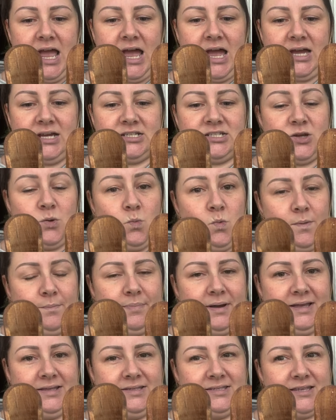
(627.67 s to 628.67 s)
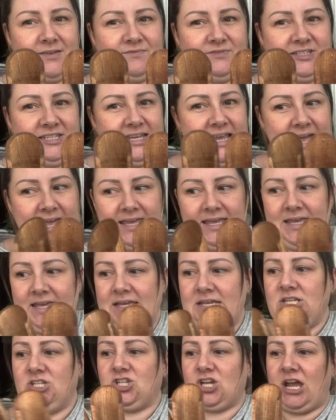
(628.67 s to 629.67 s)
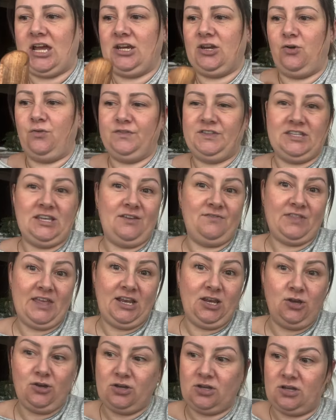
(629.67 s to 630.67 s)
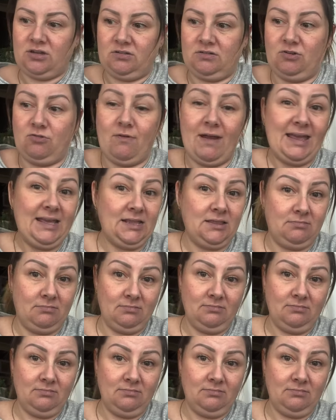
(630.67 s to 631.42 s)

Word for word: at one pound seventy-eight each. And obviously if they look great,